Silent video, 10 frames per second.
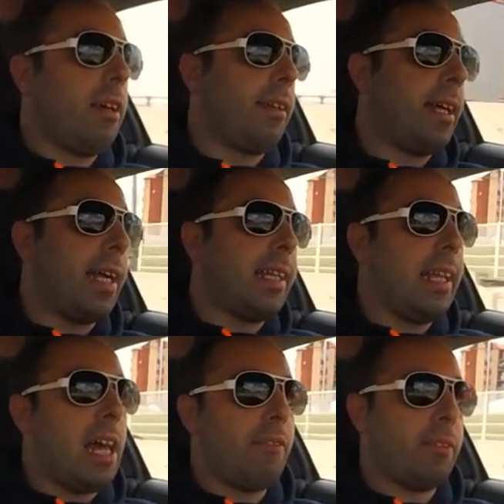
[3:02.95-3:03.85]

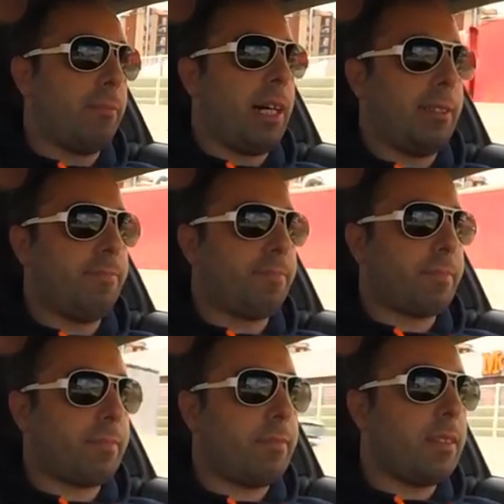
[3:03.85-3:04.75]
911, but
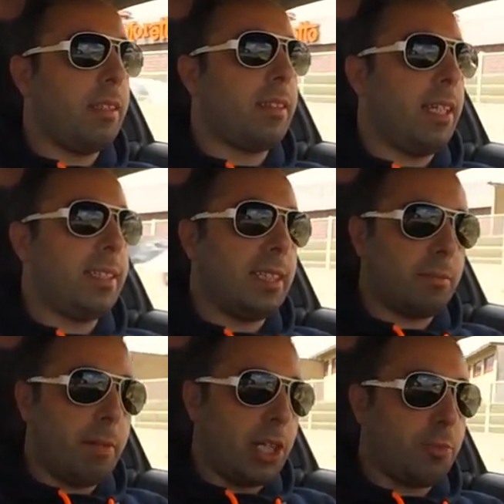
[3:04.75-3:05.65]
this is
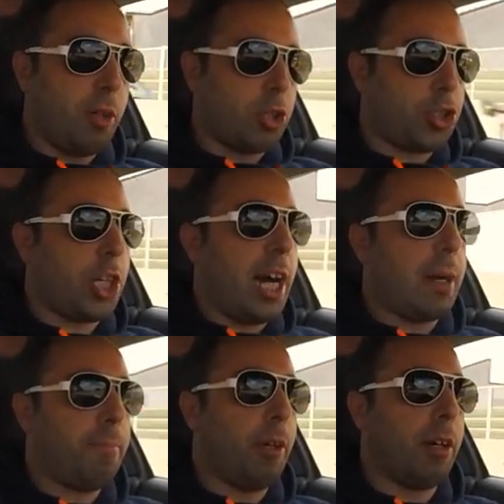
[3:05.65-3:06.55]
much more
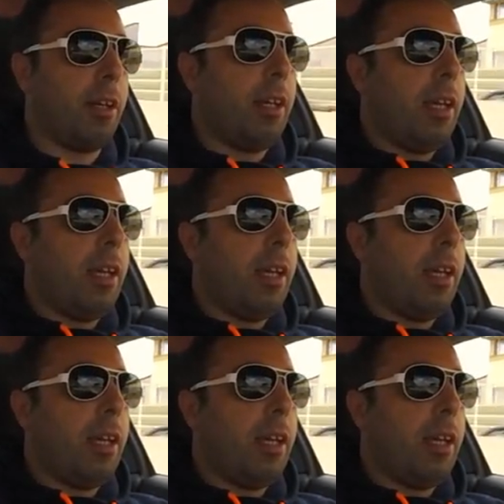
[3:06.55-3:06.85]
sharper.